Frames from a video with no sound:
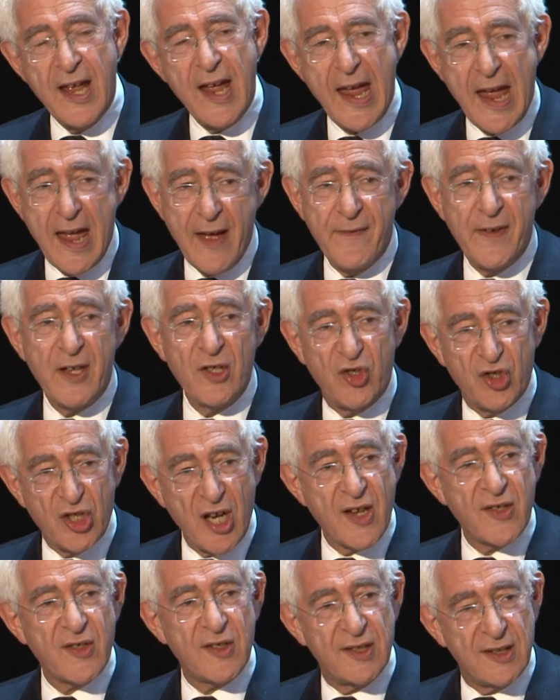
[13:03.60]
ever
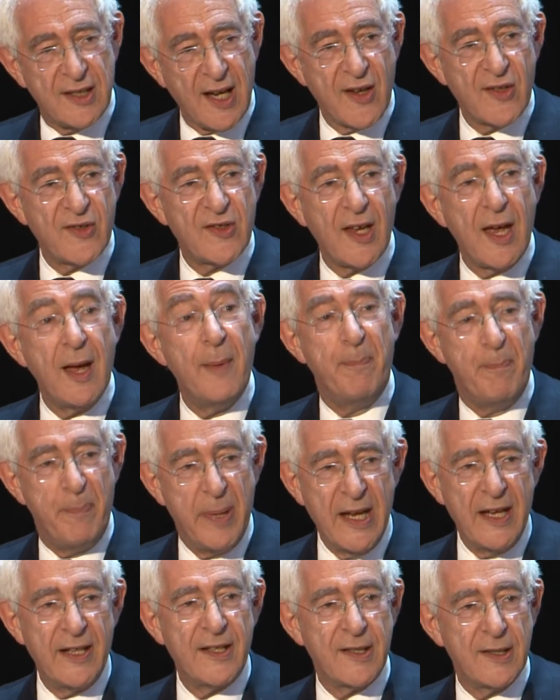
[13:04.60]
just does a
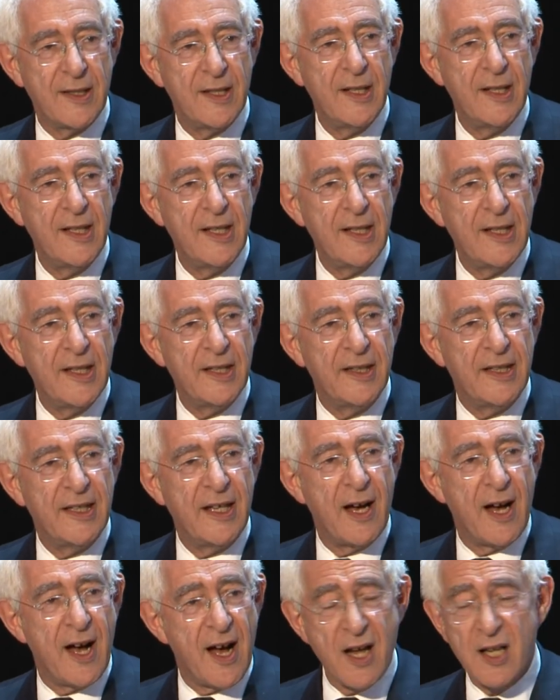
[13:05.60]
bit. The
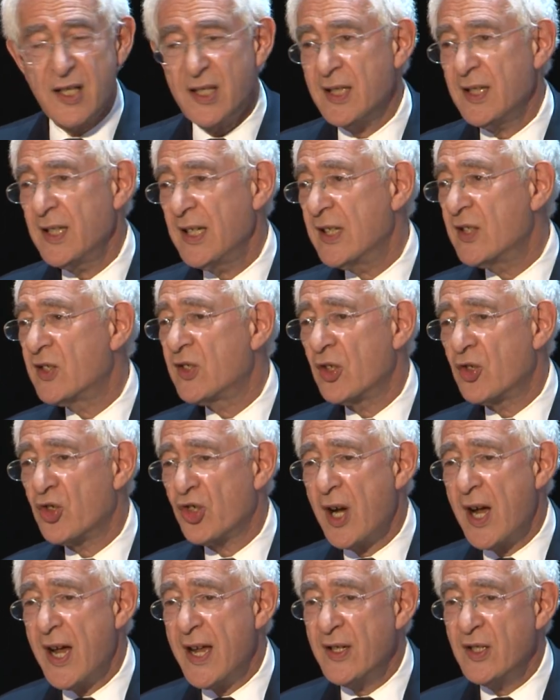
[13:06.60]
art is to
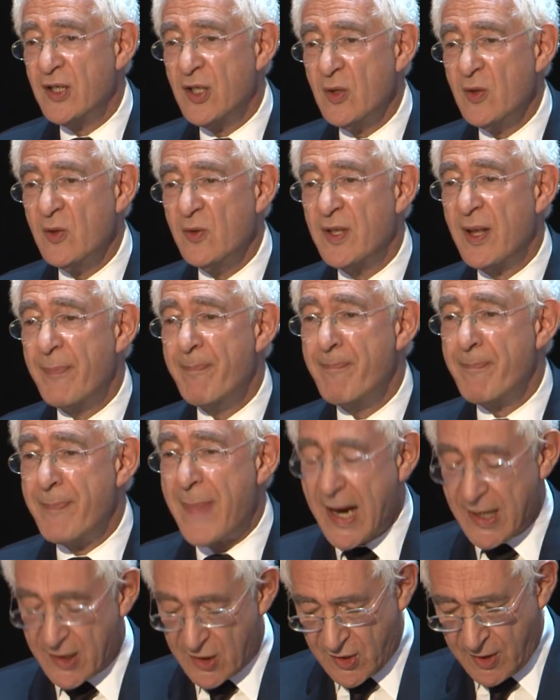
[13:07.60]
try and do the
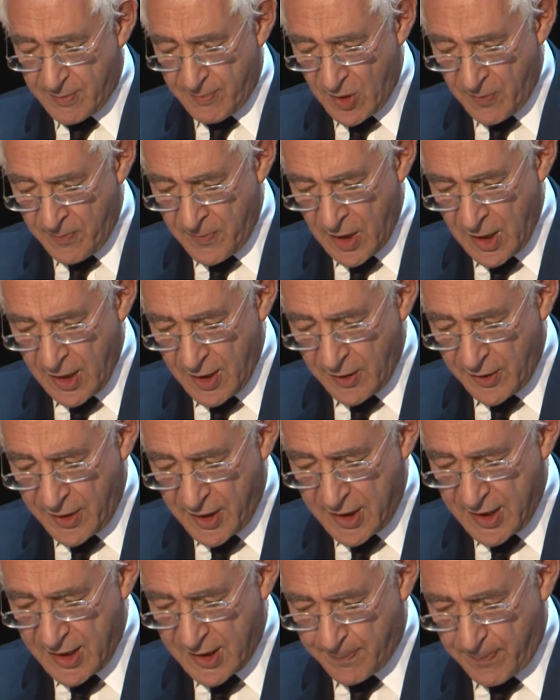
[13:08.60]
maximum
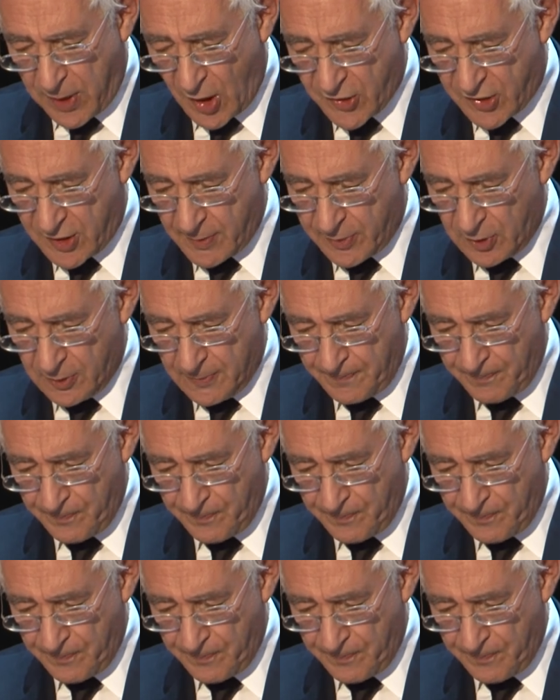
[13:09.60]
that is possible.